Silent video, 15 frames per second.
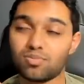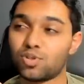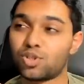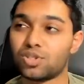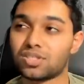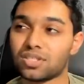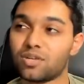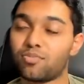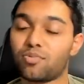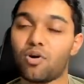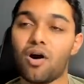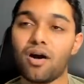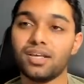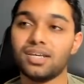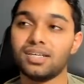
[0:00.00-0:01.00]
which is
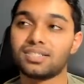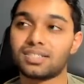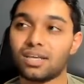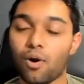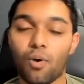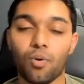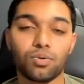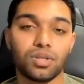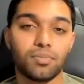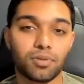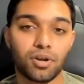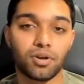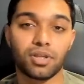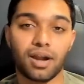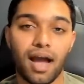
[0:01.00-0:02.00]
LeBron is the only
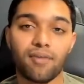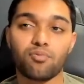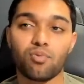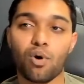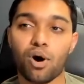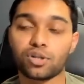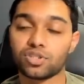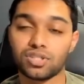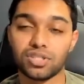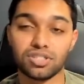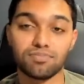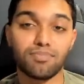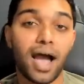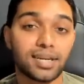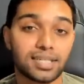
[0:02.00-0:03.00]
player that I've watched since
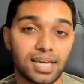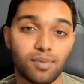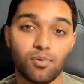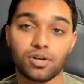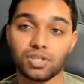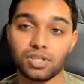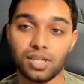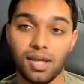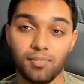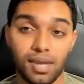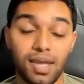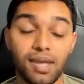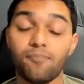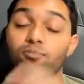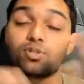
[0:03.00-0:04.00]
my time watching the
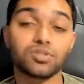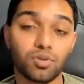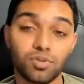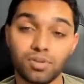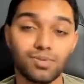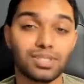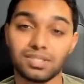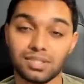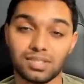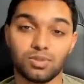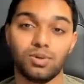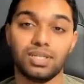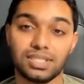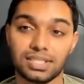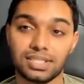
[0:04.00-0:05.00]
NBA, which has only been since
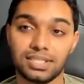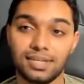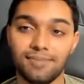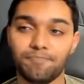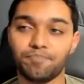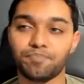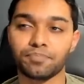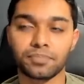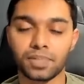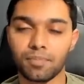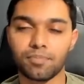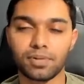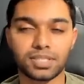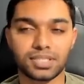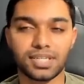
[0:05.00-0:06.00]
2016.
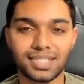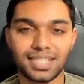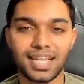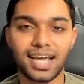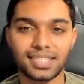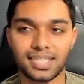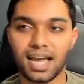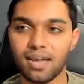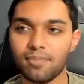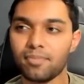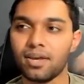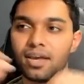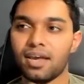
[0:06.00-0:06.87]
But since that time,